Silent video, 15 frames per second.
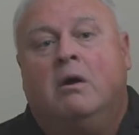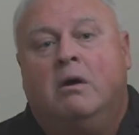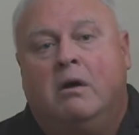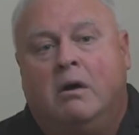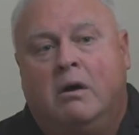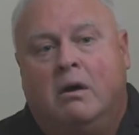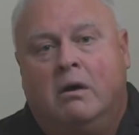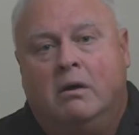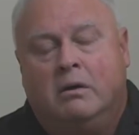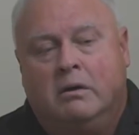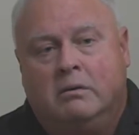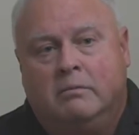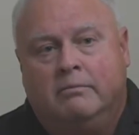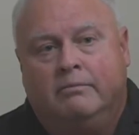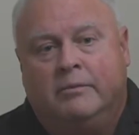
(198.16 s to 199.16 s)

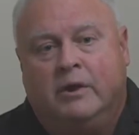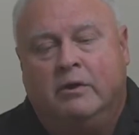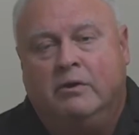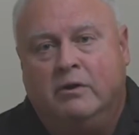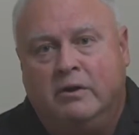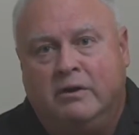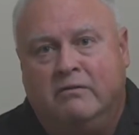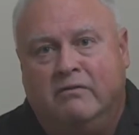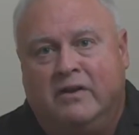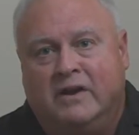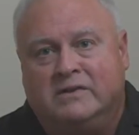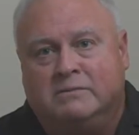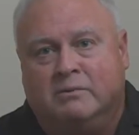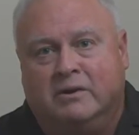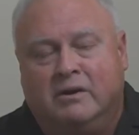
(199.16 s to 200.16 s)
A good
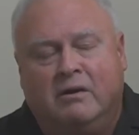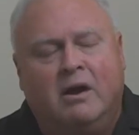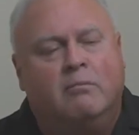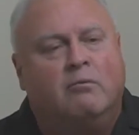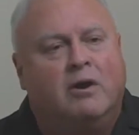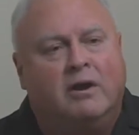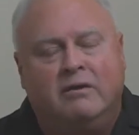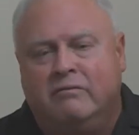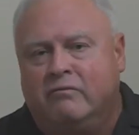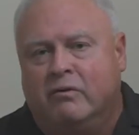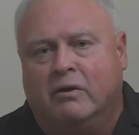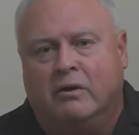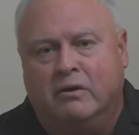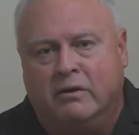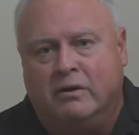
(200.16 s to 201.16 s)
investment. I'm ready
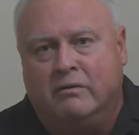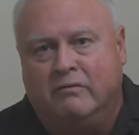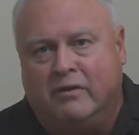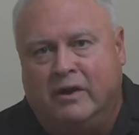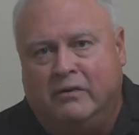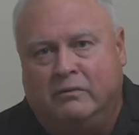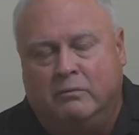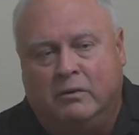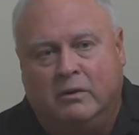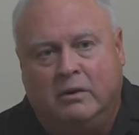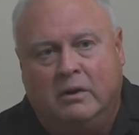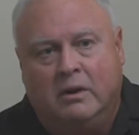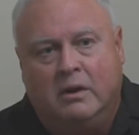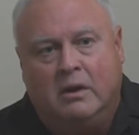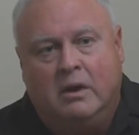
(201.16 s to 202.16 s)
for a good investment.
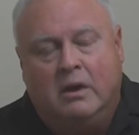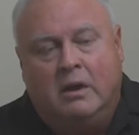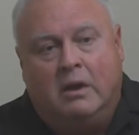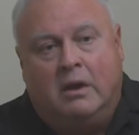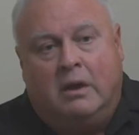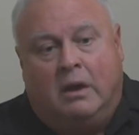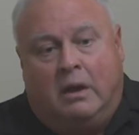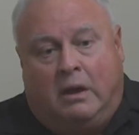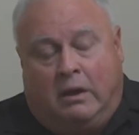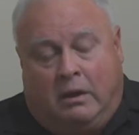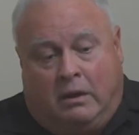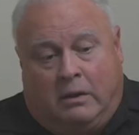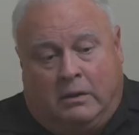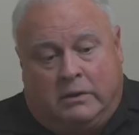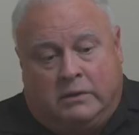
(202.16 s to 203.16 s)

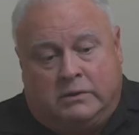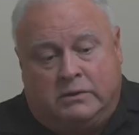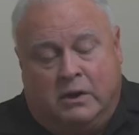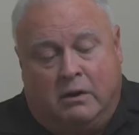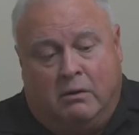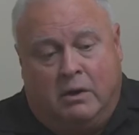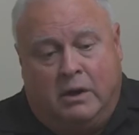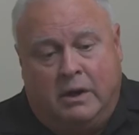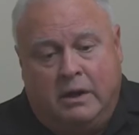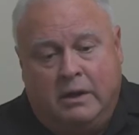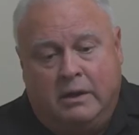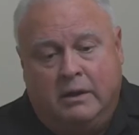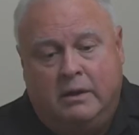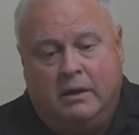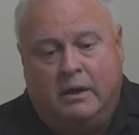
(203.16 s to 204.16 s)
So,
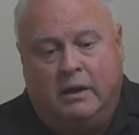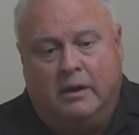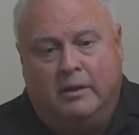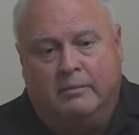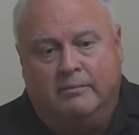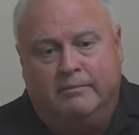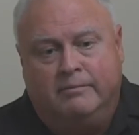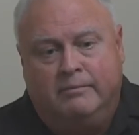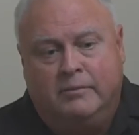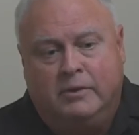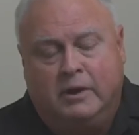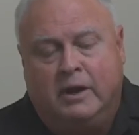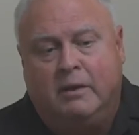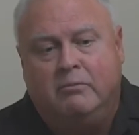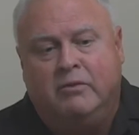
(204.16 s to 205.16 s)

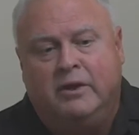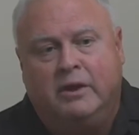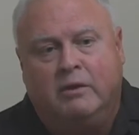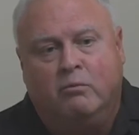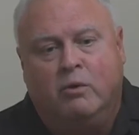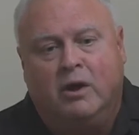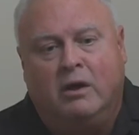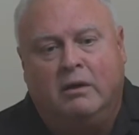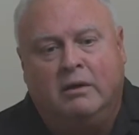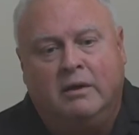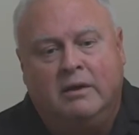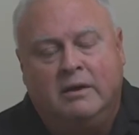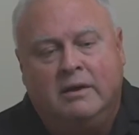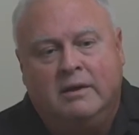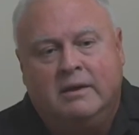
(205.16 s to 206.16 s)
I'm thinking, well,
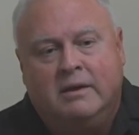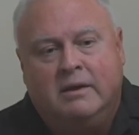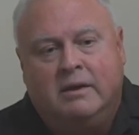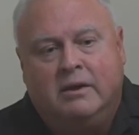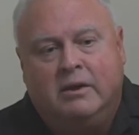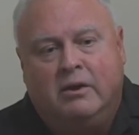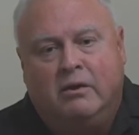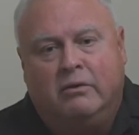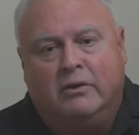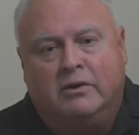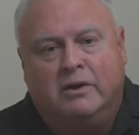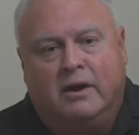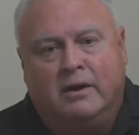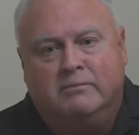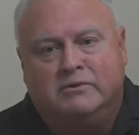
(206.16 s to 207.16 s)

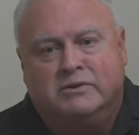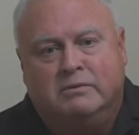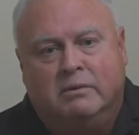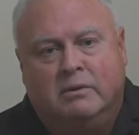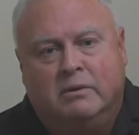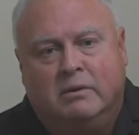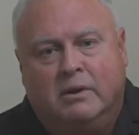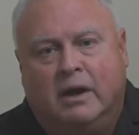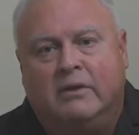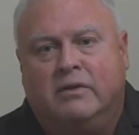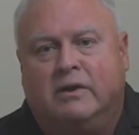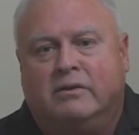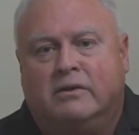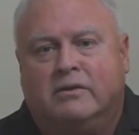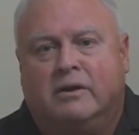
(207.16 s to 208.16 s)
I
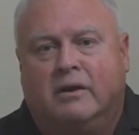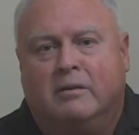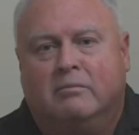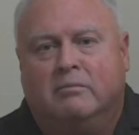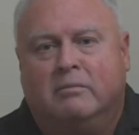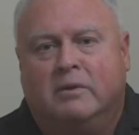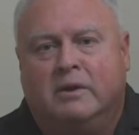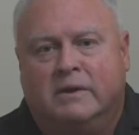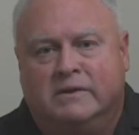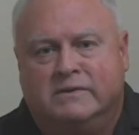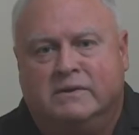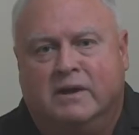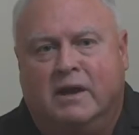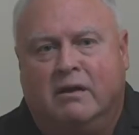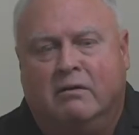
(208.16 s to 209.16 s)
think the time is
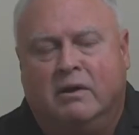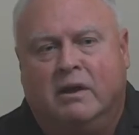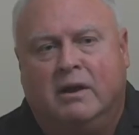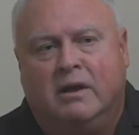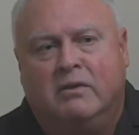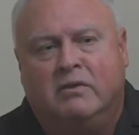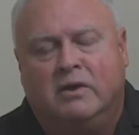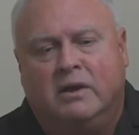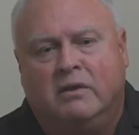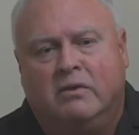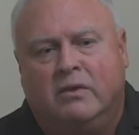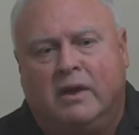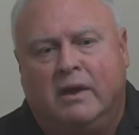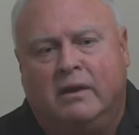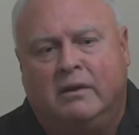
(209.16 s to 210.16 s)
now. And I think
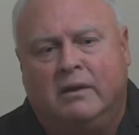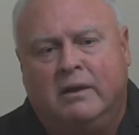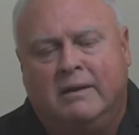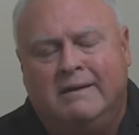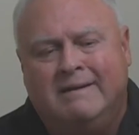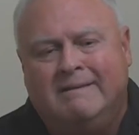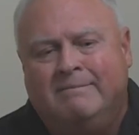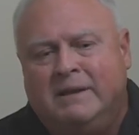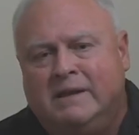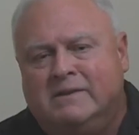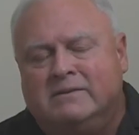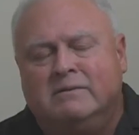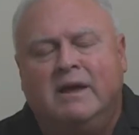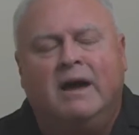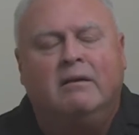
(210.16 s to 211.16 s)
that
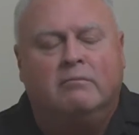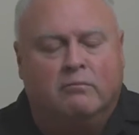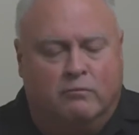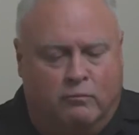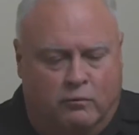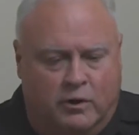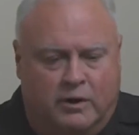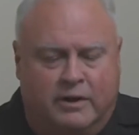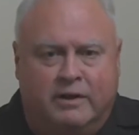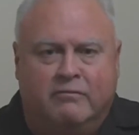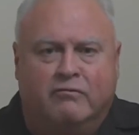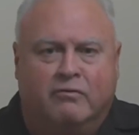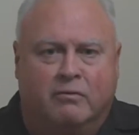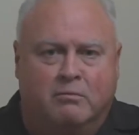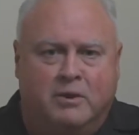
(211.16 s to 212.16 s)
it's not really
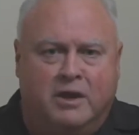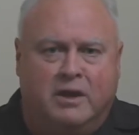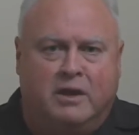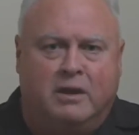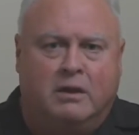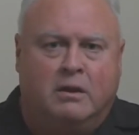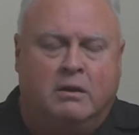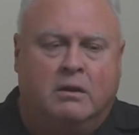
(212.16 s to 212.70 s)
for me,